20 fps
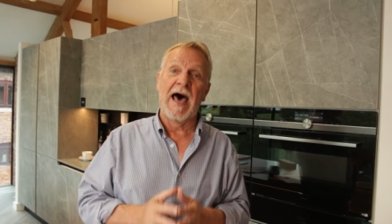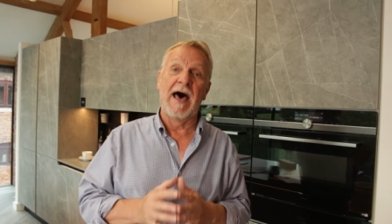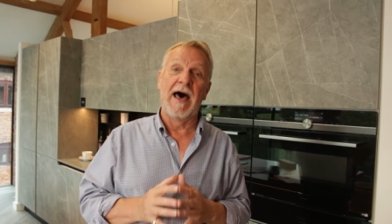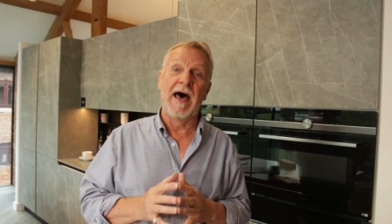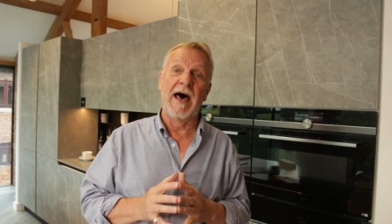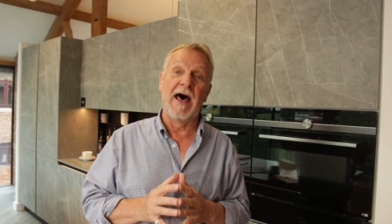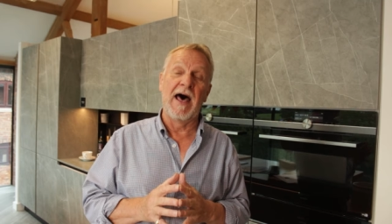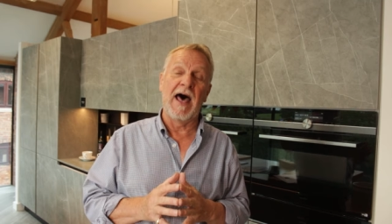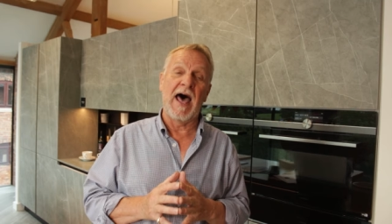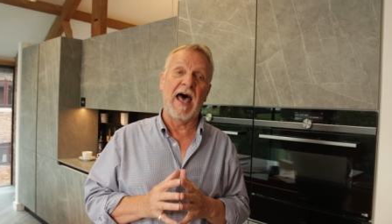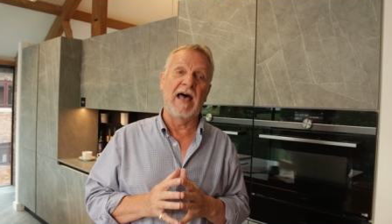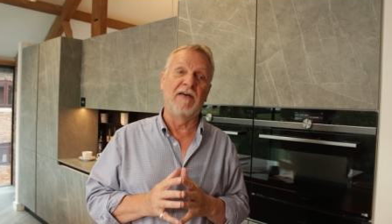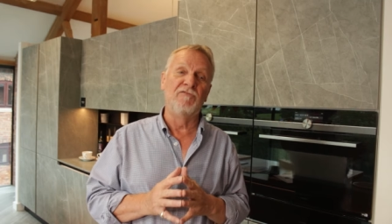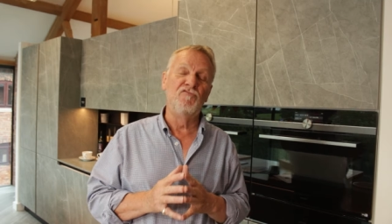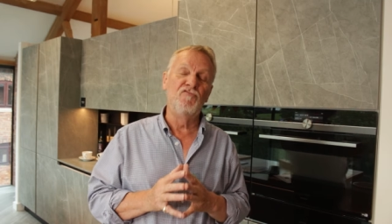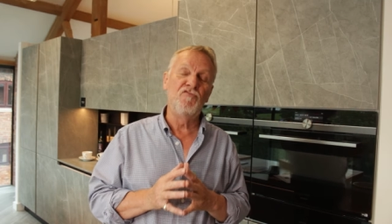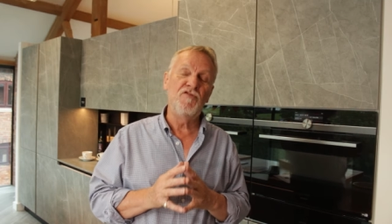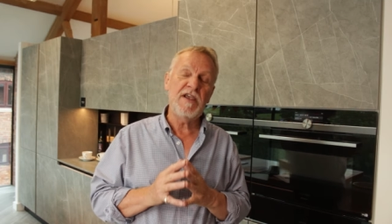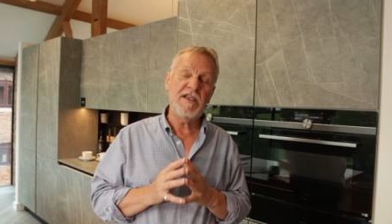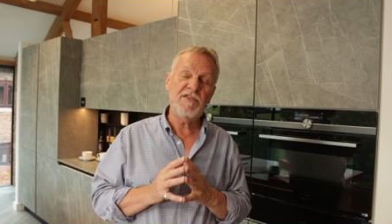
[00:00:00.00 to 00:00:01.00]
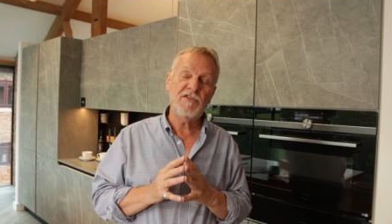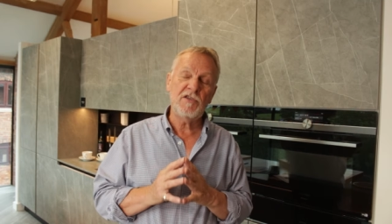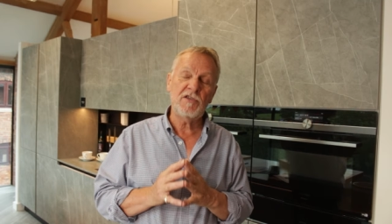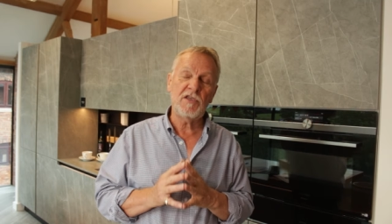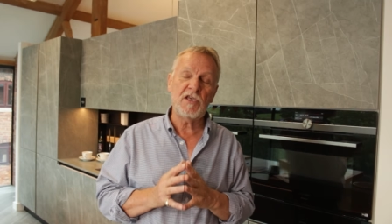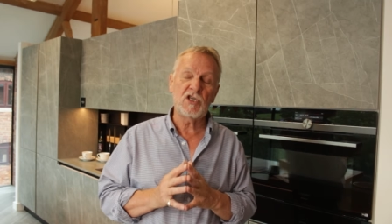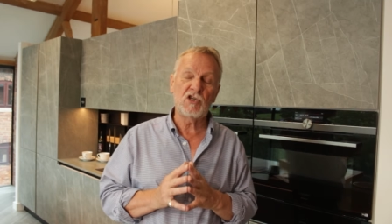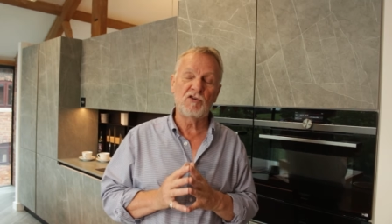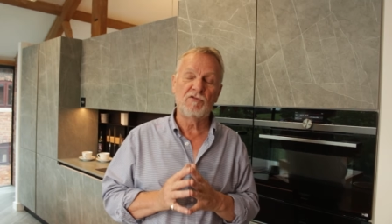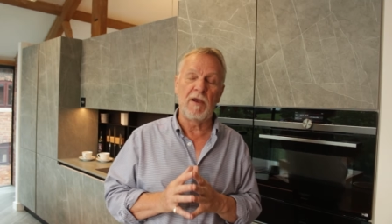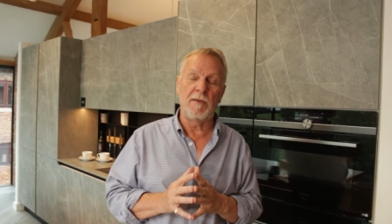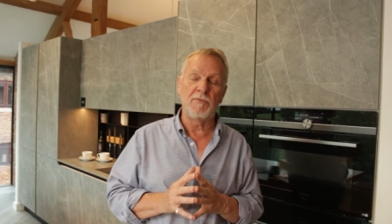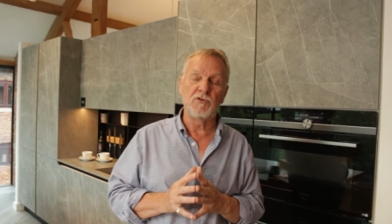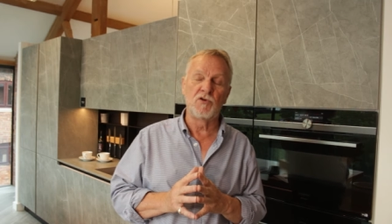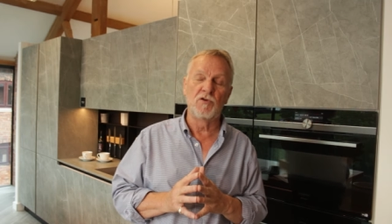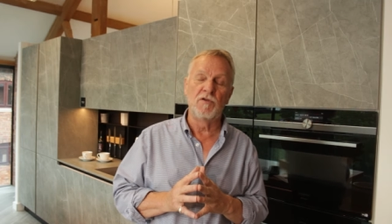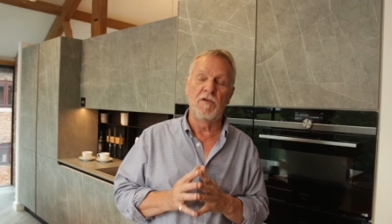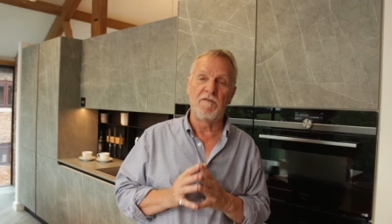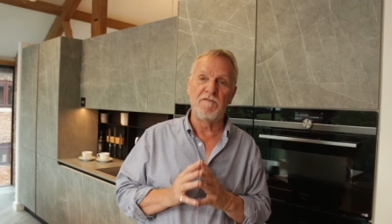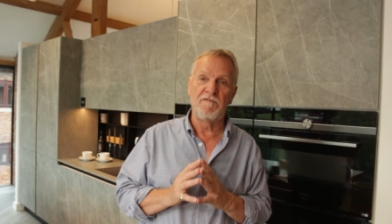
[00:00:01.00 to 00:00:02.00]
uh, and read the
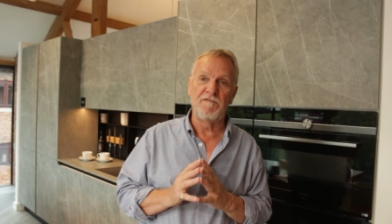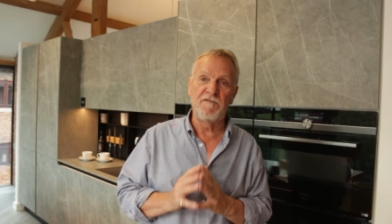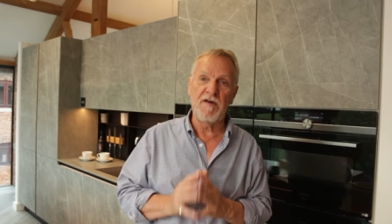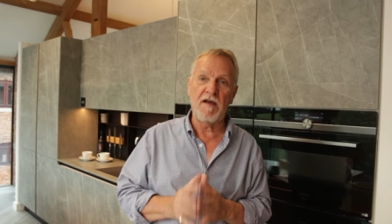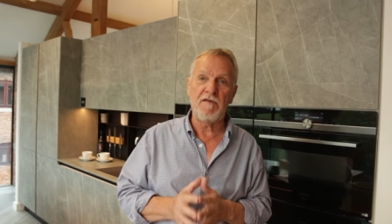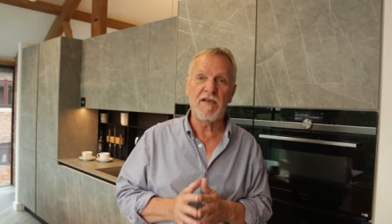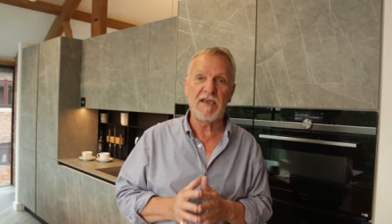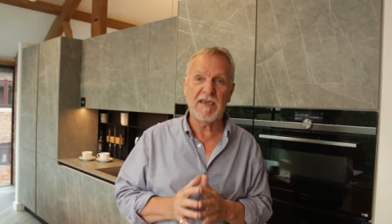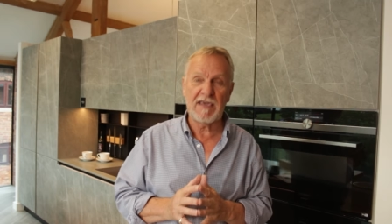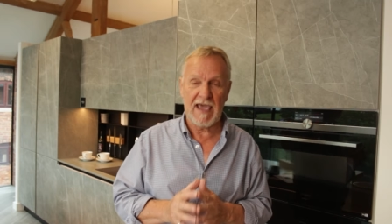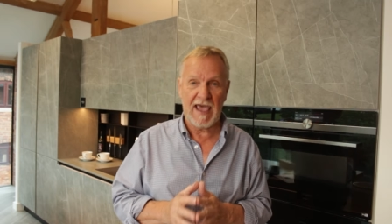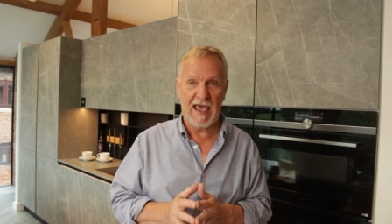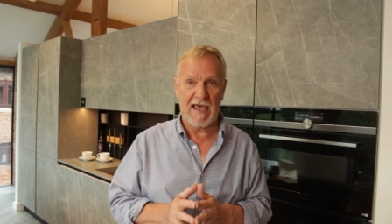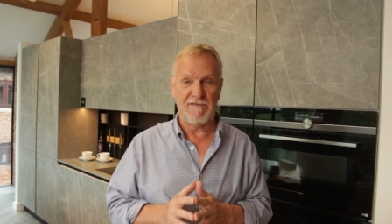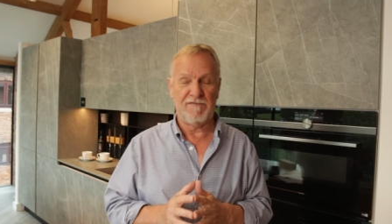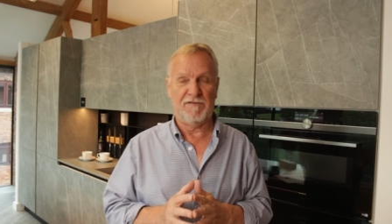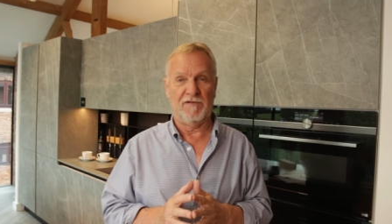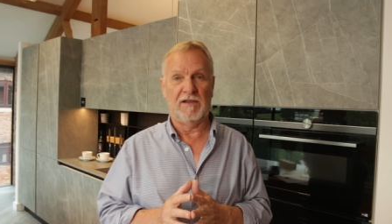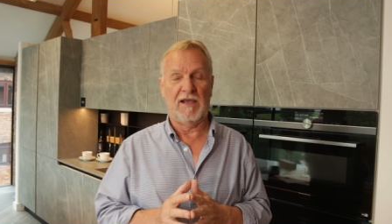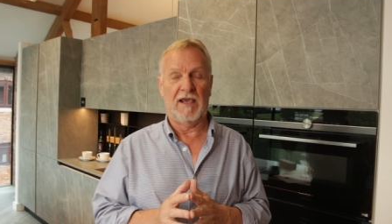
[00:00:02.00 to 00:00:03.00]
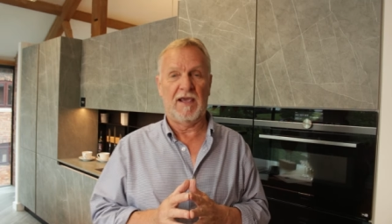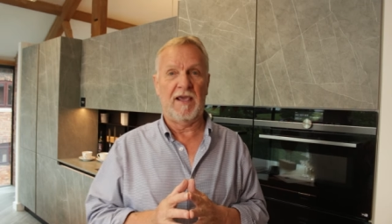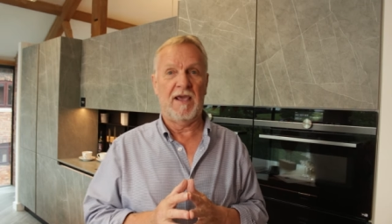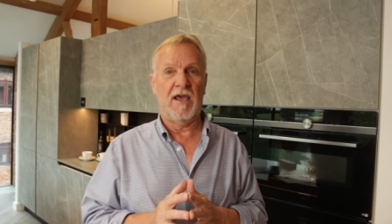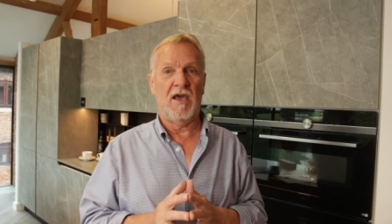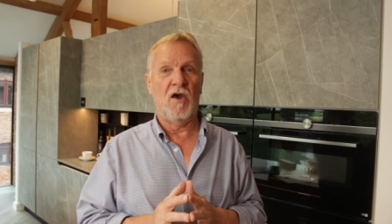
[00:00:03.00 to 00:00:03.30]
description very carefully.